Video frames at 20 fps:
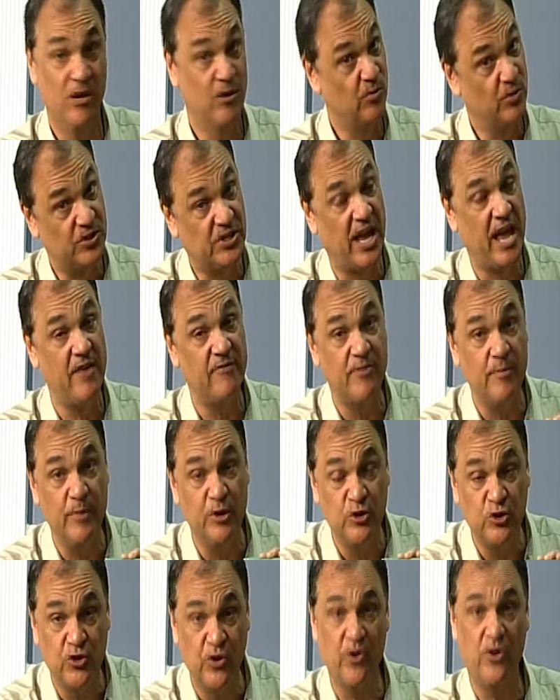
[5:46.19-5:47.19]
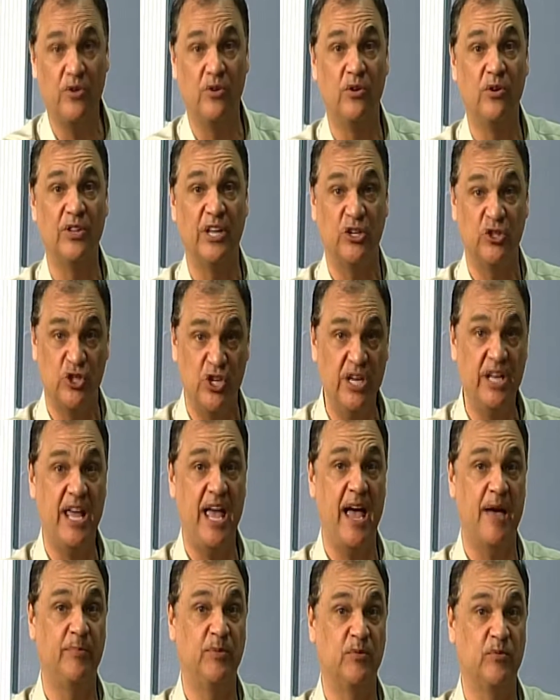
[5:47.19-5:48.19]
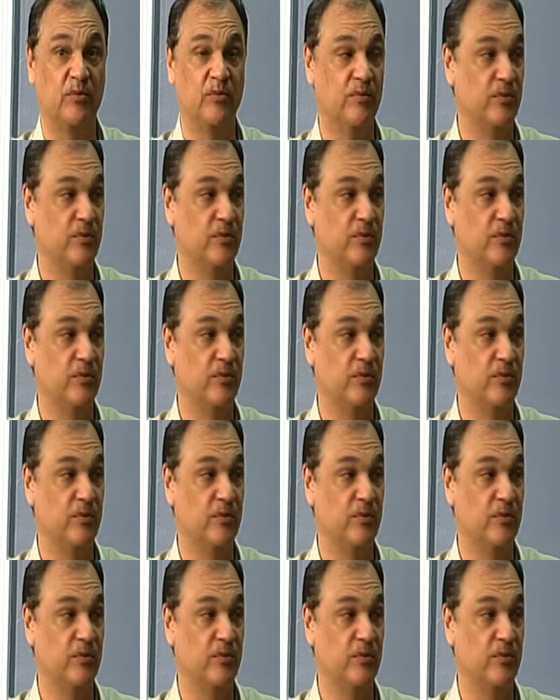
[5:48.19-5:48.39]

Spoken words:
which came from a journal that she kept